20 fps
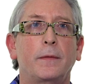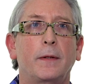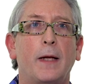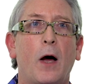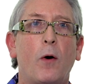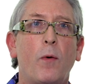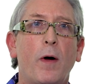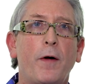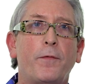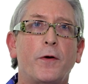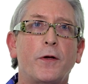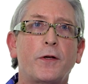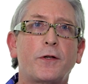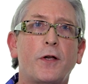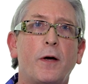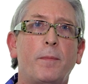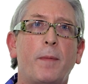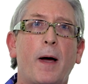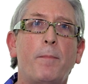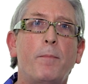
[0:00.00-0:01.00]
However,
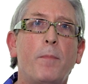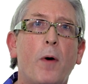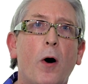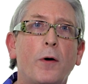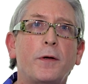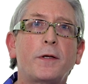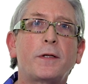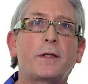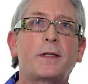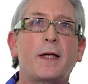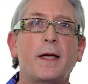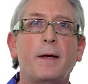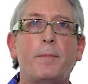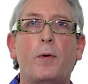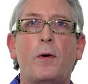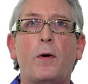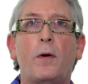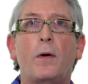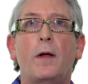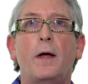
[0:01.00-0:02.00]
some are more
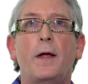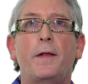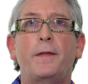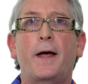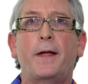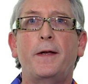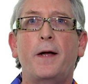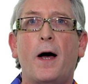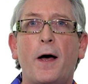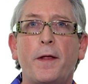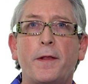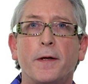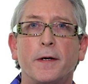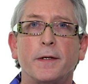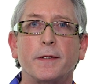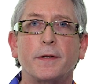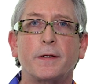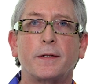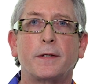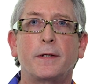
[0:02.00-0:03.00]
stable than
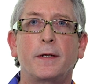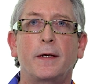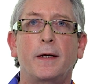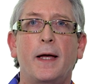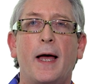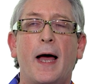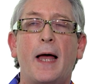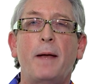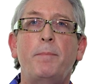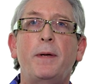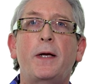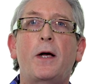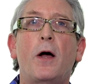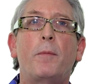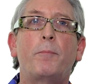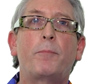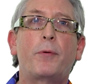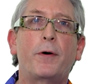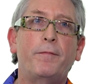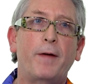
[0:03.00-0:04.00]
others and
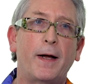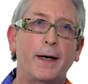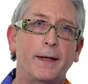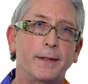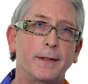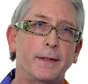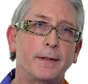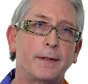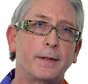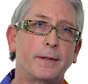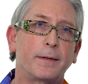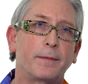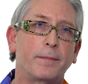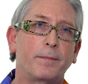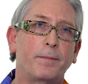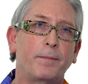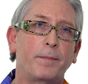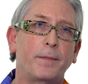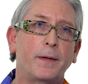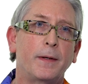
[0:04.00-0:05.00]
become prevalent.
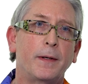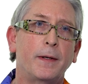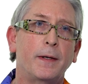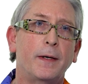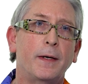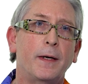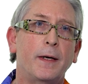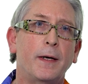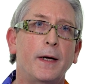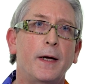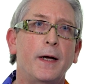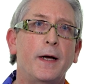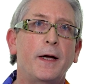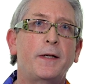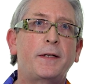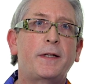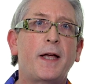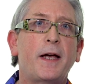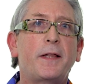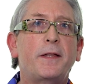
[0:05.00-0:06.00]

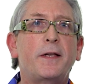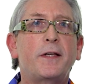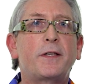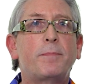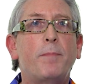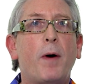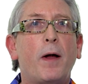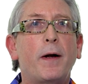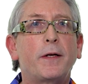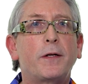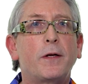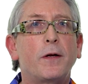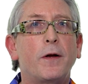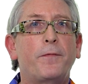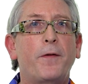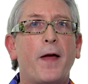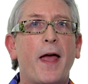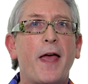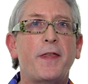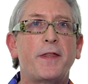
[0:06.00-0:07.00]
Take this molecule
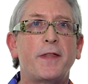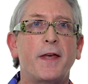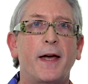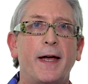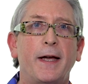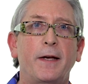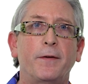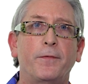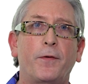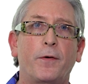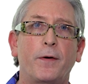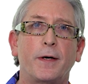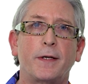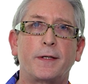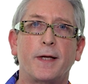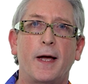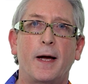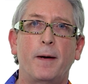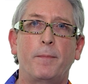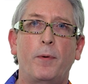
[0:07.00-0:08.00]
of ethane, for
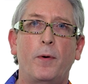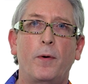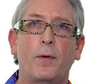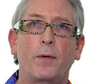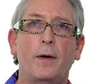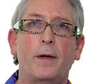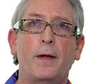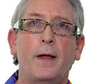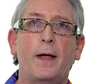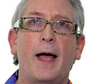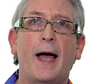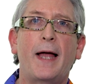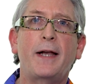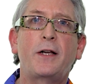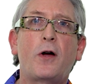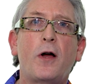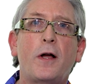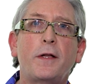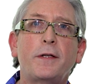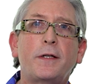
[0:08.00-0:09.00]
example, and
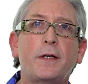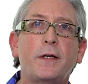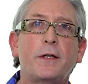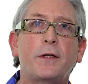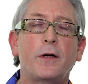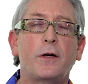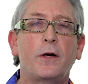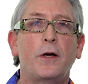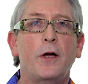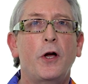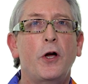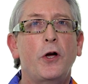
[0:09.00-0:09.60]
consider